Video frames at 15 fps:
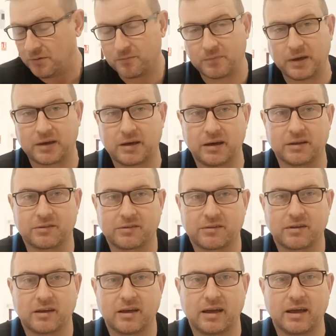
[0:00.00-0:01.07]

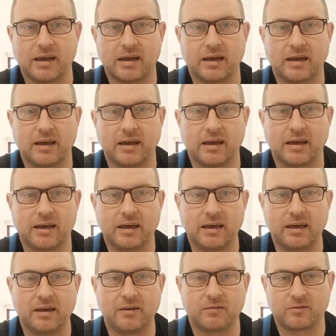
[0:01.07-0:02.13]
Because
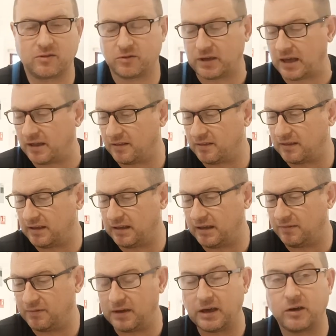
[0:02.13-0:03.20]
here, to get
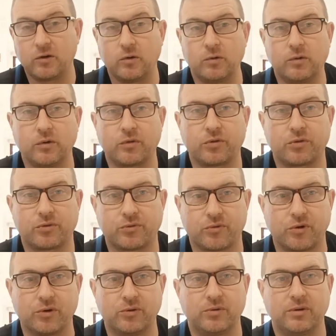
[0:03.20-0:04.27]
the vehicle
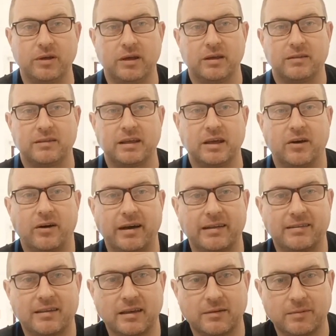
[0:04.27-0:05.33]
through the
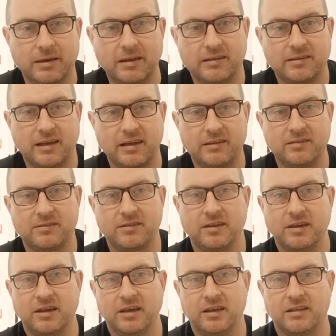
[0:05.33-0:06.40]
ITV test,
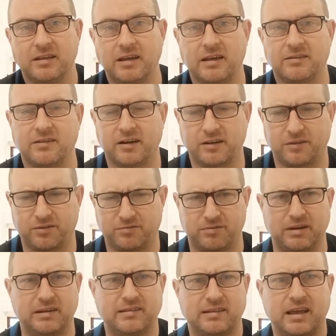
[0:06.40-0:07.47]
there's like a
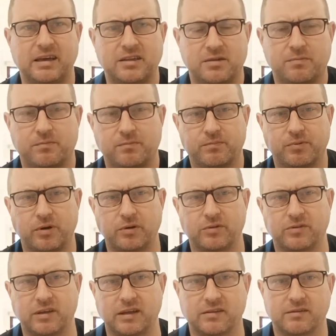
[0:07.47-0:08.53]
3-stage
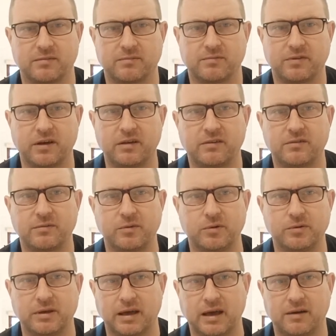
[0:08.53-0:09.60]
process. First of
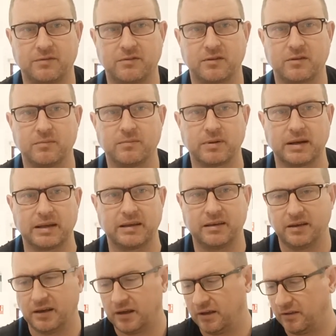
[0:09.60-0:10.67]
all, you have to complete
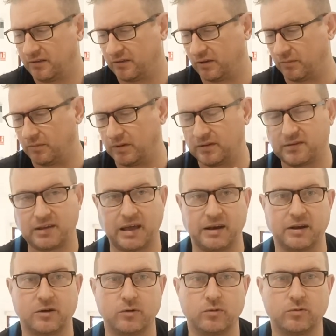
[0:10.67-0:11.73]
some
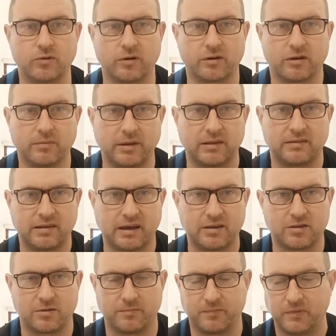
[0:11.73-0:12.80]
technical
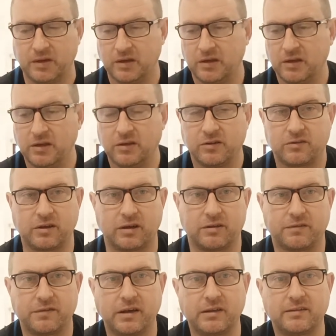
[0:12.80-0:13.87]
documentation. So
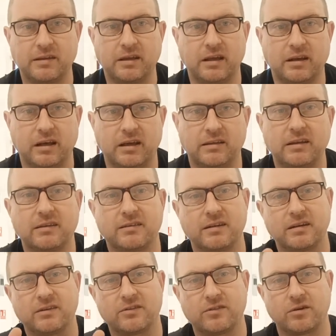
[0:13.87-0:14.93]
the first thing you need is
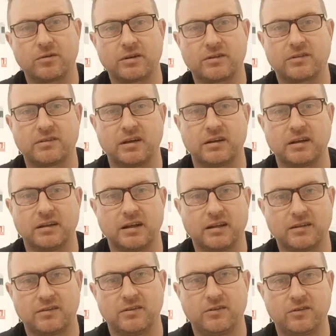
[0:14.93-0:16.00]
an historic study. Now,
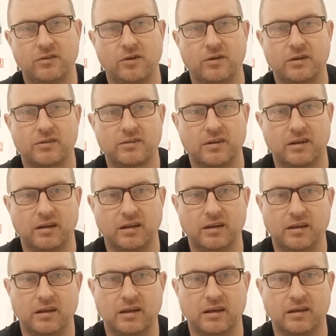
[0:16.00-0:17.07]
this historic
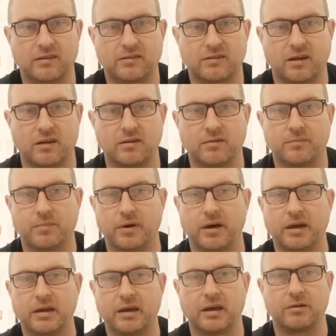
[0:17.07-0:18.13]
study is done
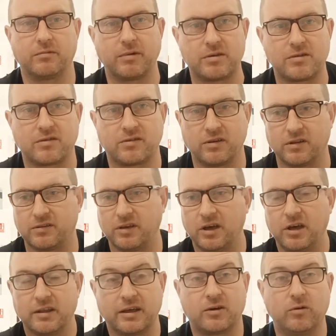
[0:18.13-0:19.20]
by a registered,
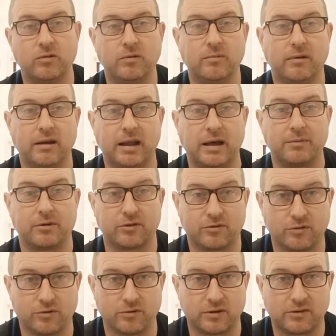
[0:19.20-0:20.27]
they call them
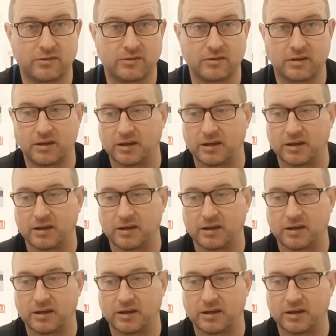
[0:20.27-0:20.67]
laboratorios